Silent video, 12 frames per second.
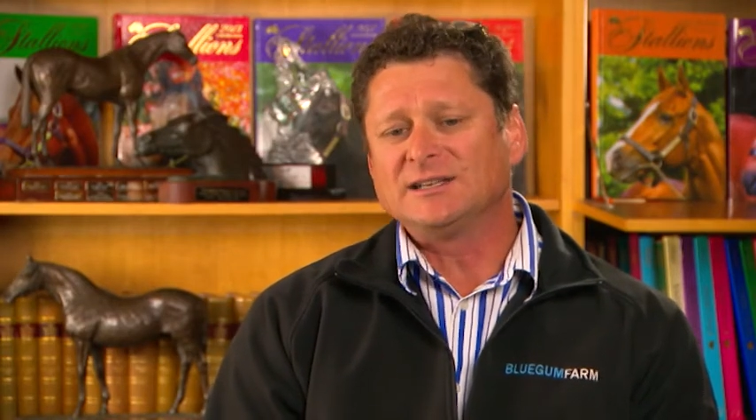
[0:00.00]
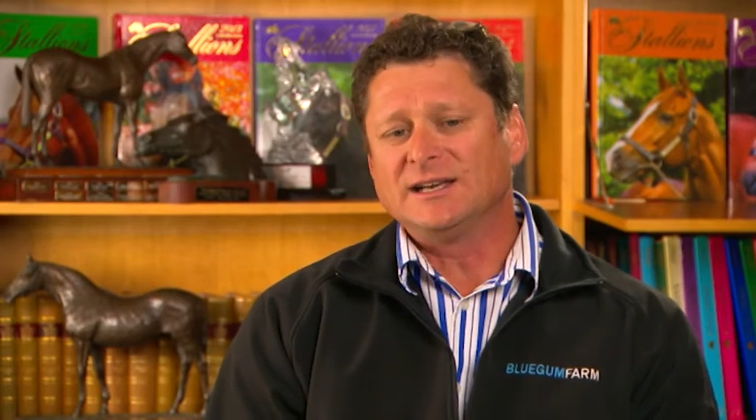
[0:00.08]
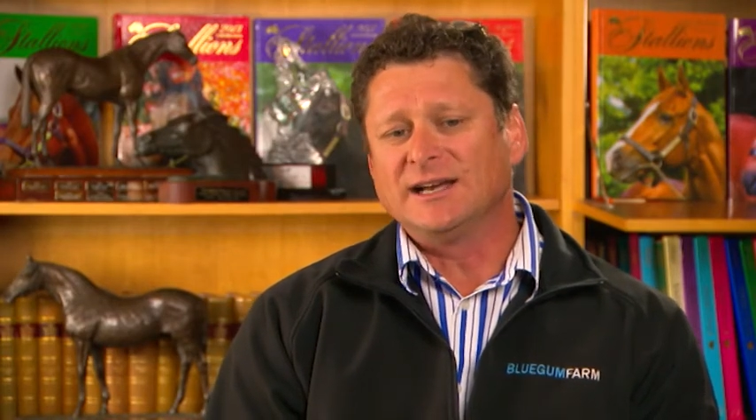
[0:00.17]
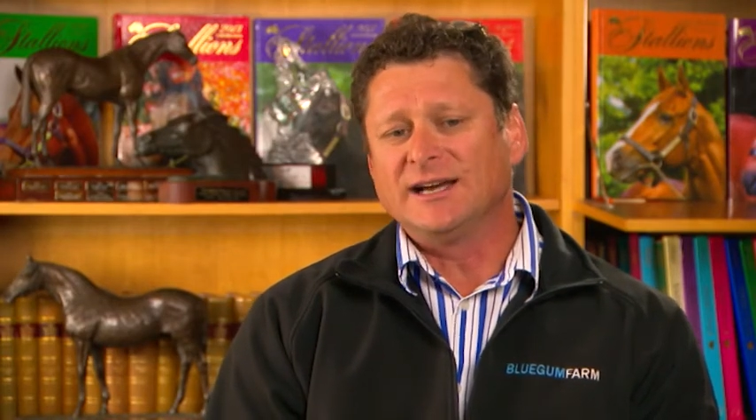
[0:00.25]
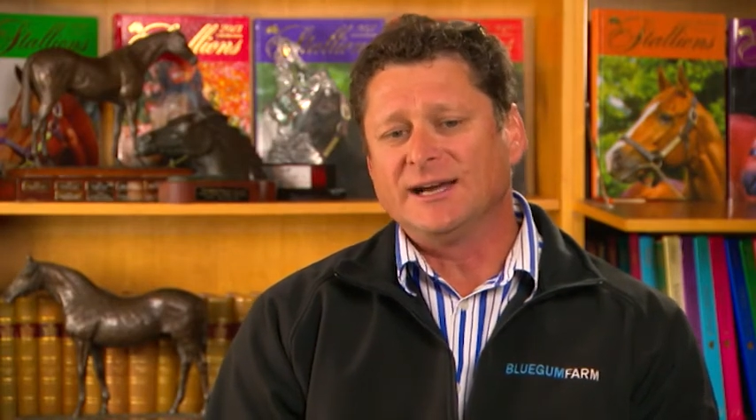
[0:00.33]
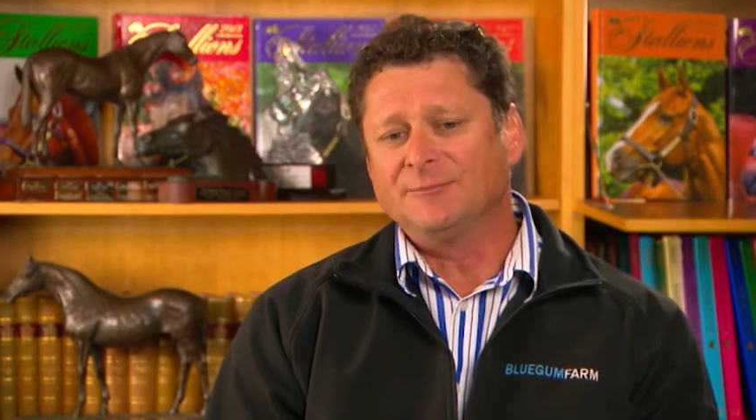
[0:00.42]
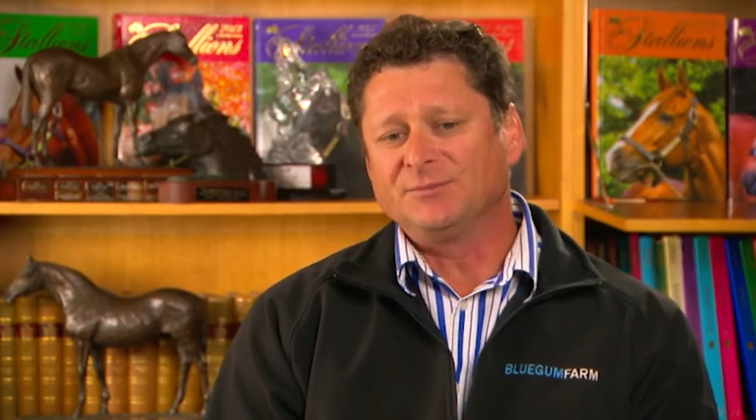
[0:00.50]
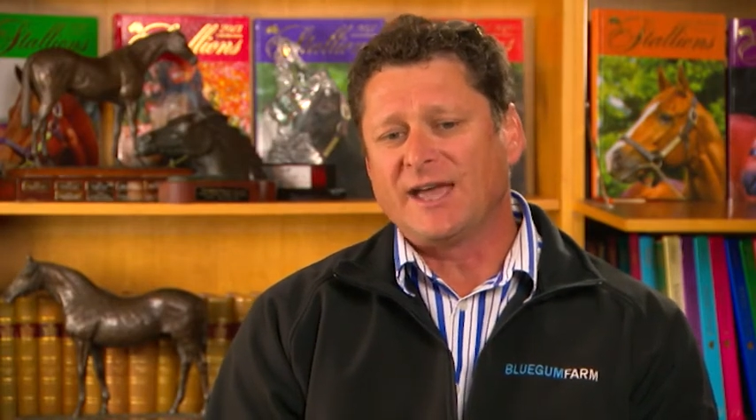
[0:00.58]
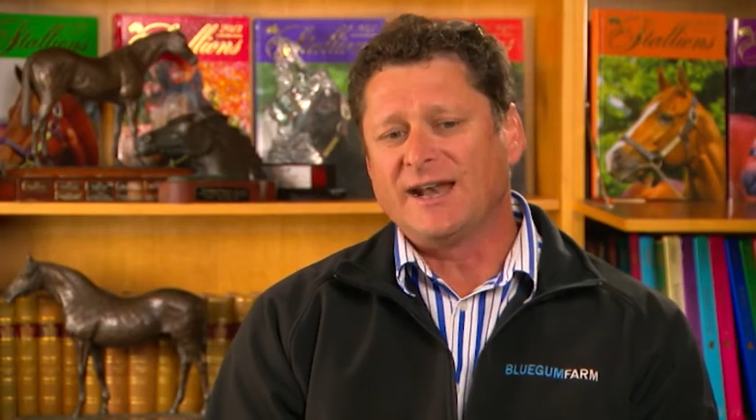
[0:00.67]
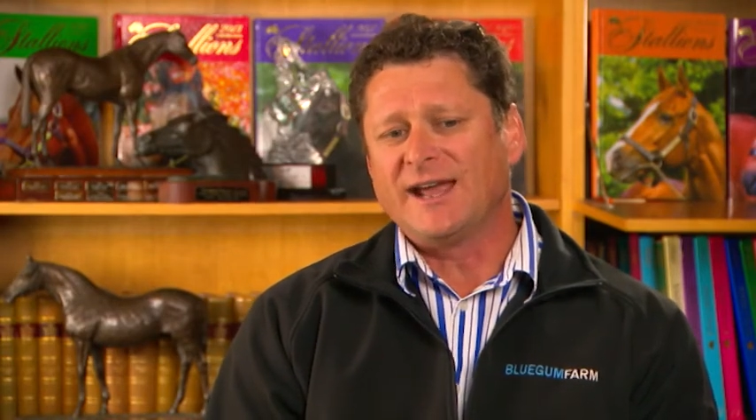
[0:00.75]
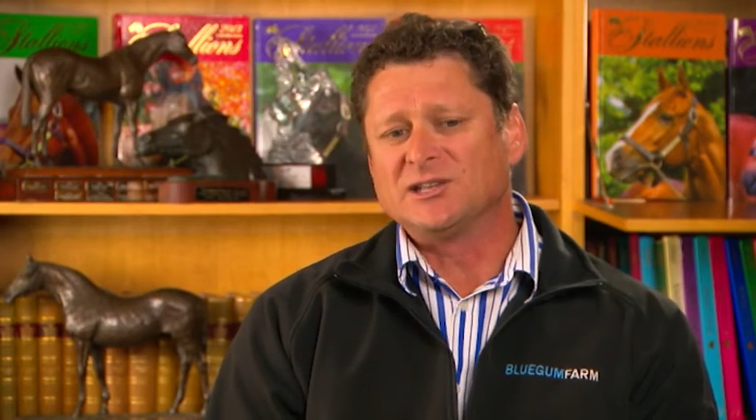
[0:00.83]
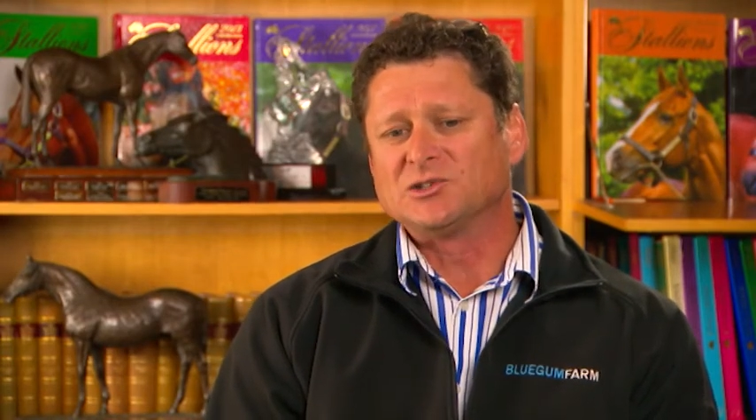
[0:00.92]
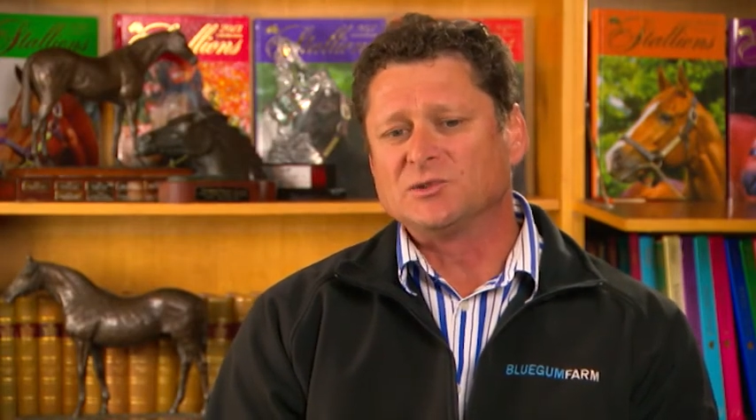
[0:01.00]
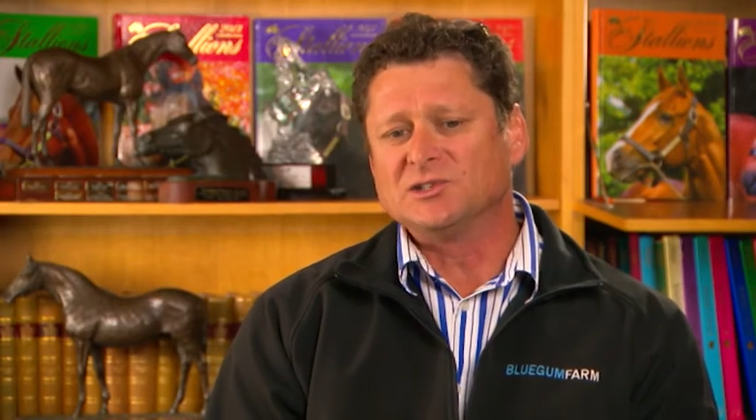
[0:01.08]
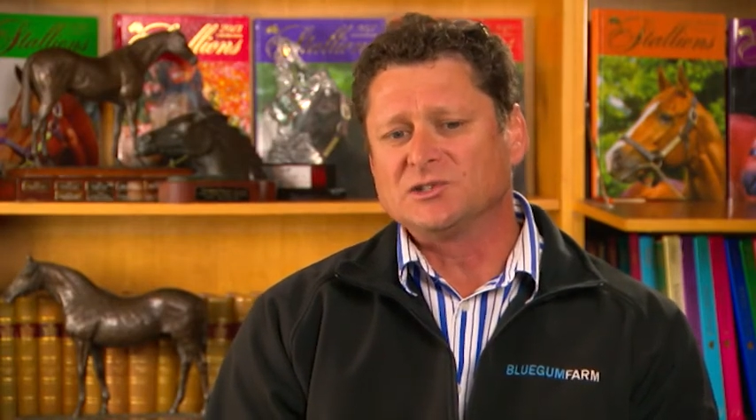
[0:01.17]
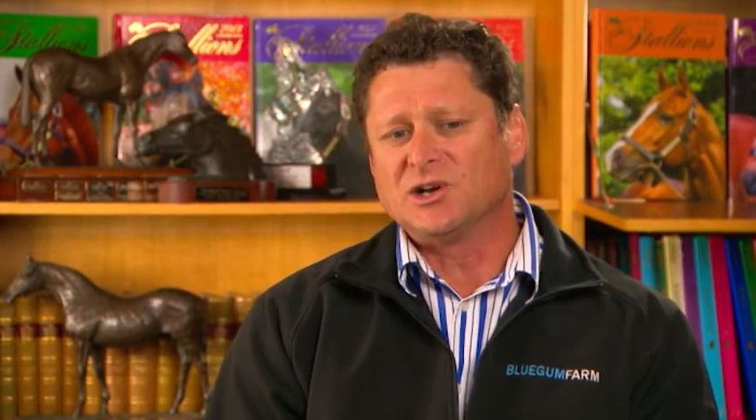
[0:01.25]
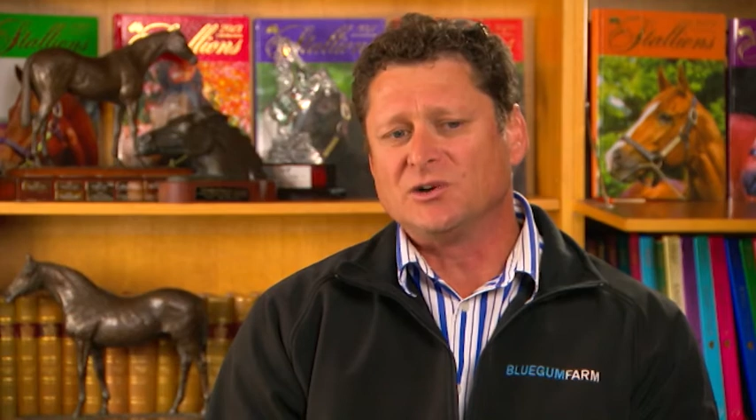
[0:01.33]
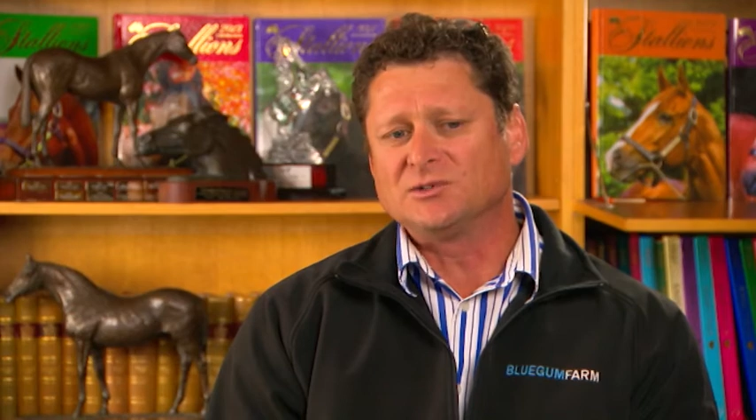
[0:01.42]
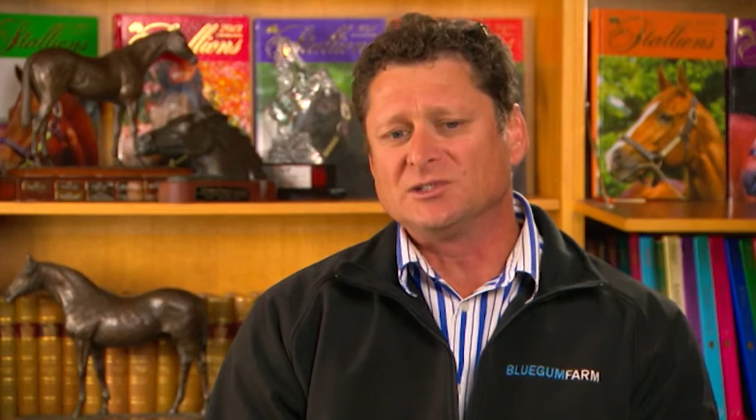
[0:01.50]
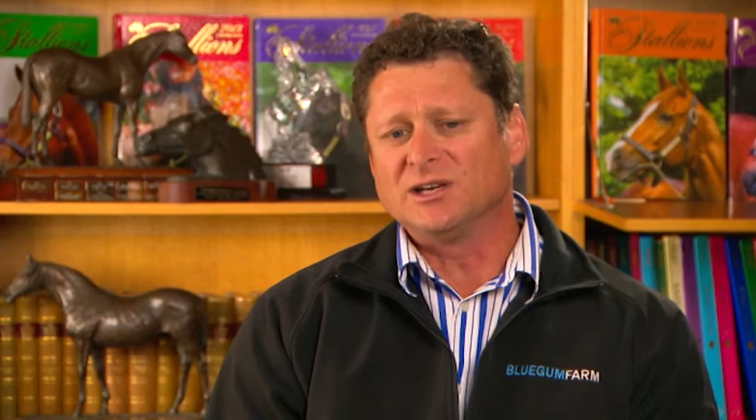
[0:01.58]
and as a result,